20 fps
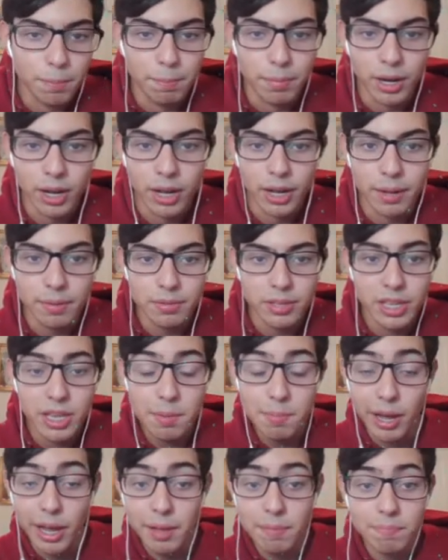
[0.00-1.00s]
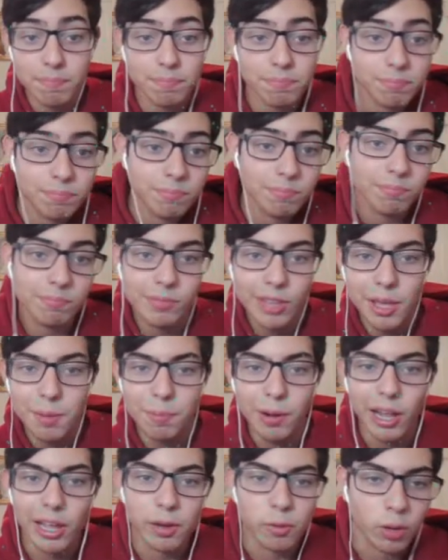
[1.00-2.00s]
but he might. He
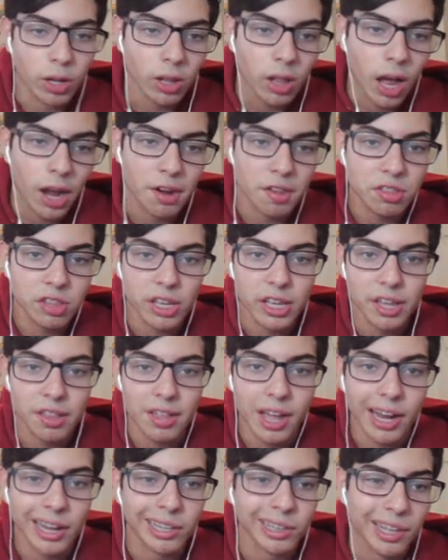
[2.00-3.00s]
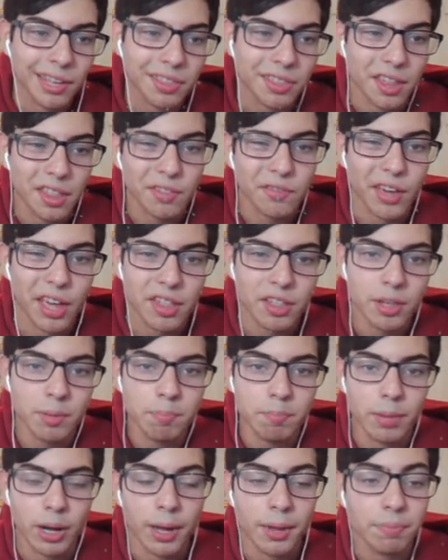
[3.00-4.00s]
probably will, honestly. He's not gonna let this face
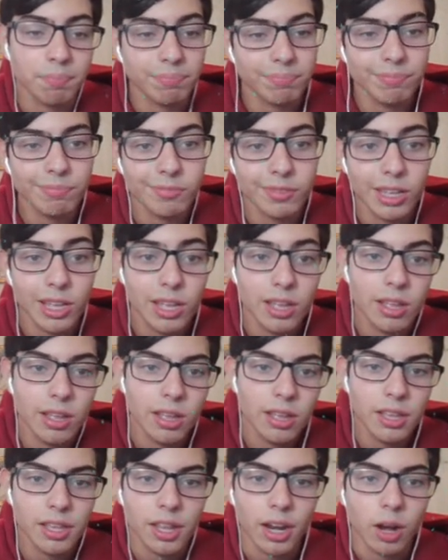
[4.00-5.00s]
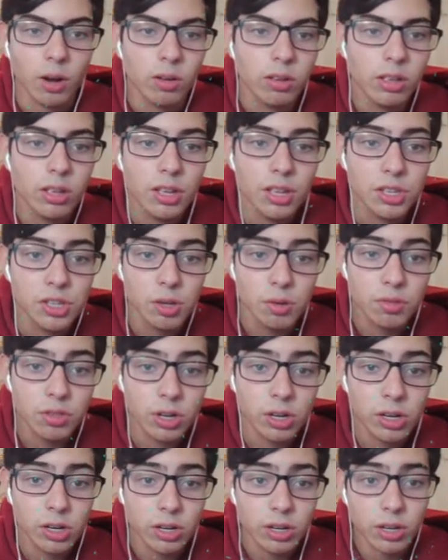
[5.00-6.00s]
him, but you know,
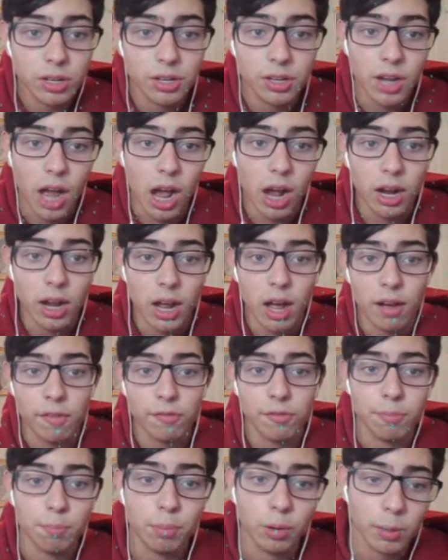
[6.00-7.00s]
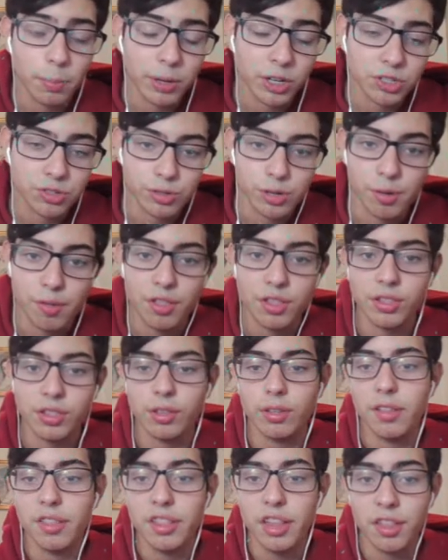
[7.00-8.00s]
U-turn, knockoff, Bullet Punch Roost,
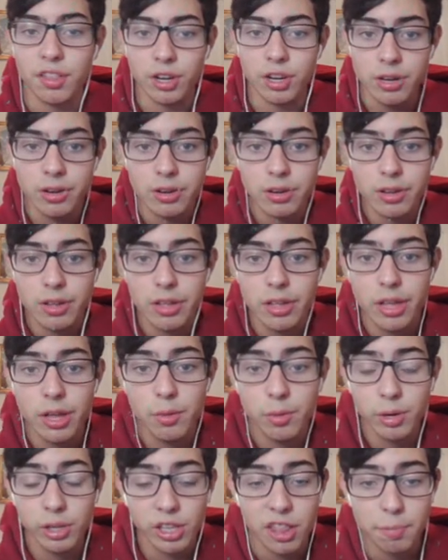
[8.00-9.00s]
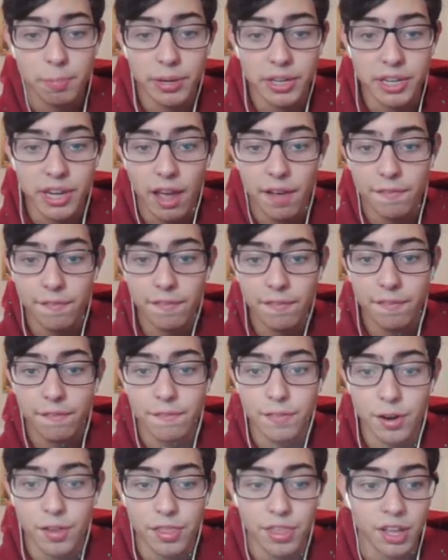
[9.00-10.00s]
Scissor. Release Spadef
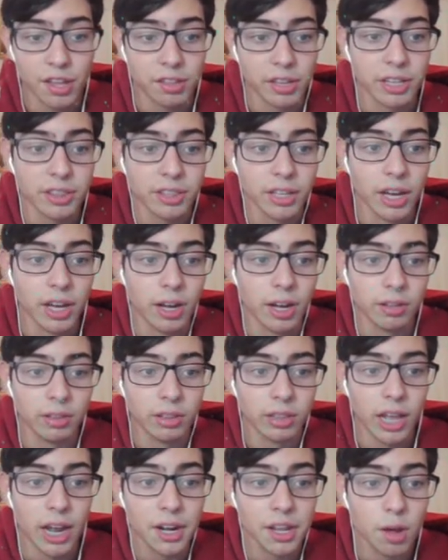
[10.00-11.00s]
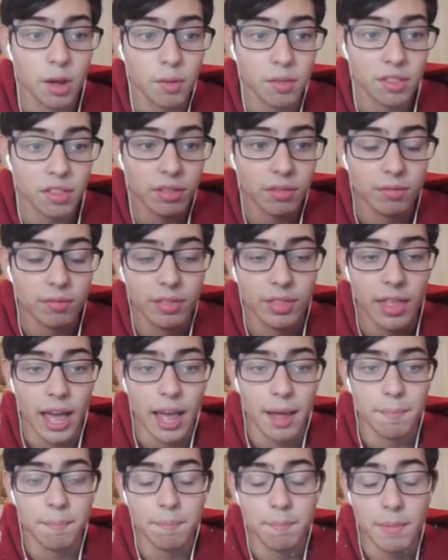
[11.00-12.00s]
for things like the Latios
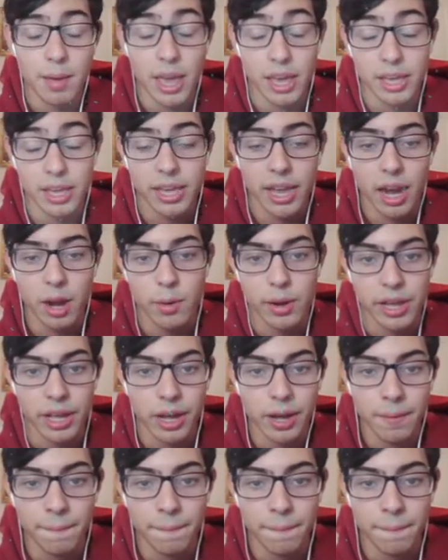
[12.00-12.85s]
that may carry